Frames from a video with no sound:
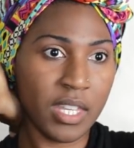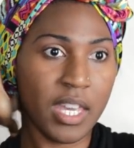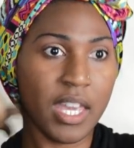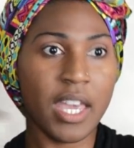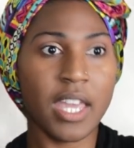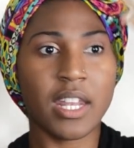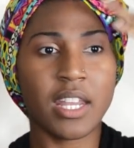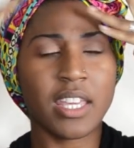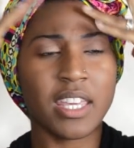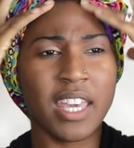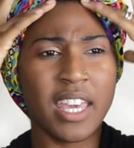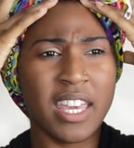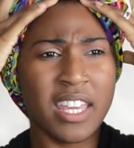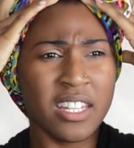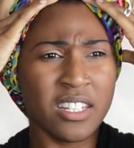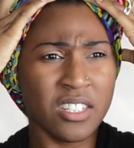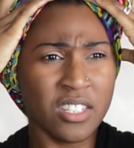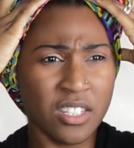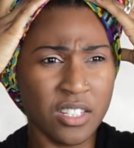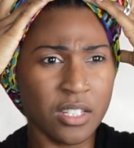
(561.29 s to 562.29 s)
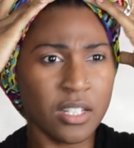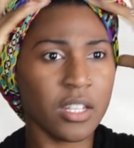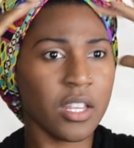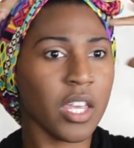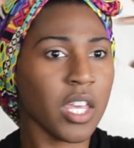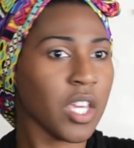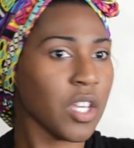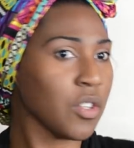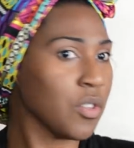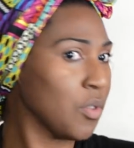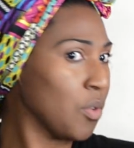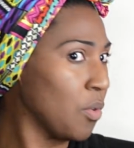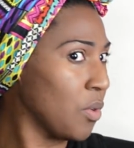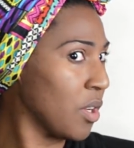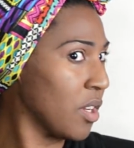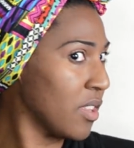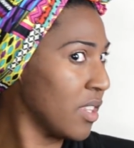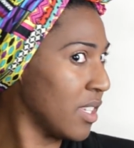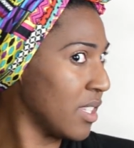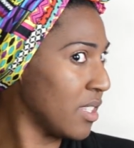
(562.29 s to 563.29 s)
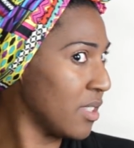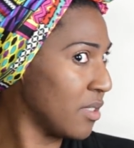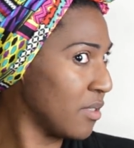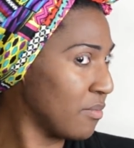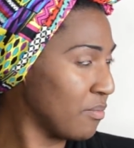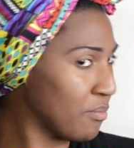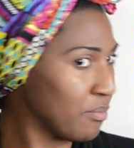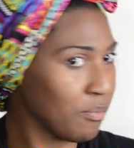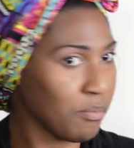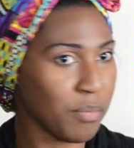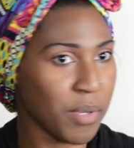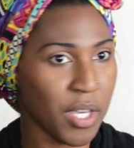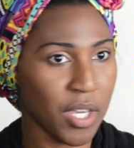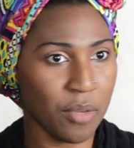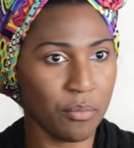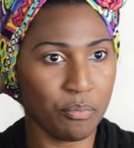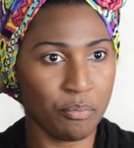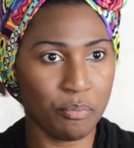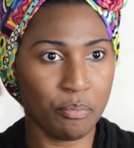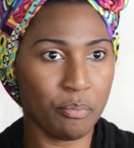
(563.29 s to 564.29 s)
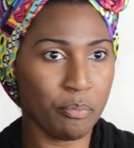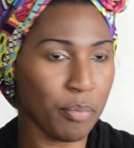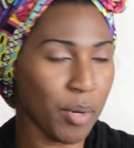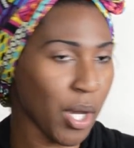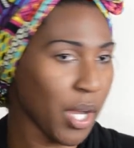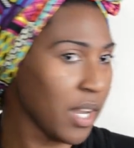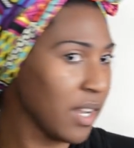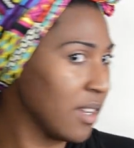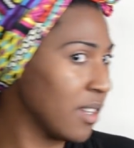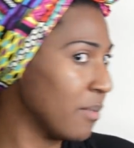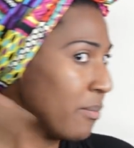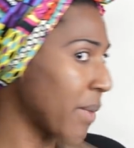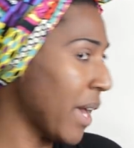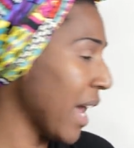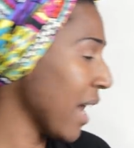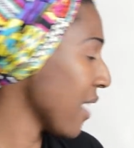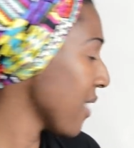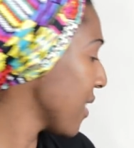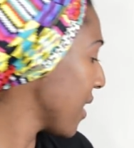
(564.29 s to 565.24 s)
And again, ignore this big bun back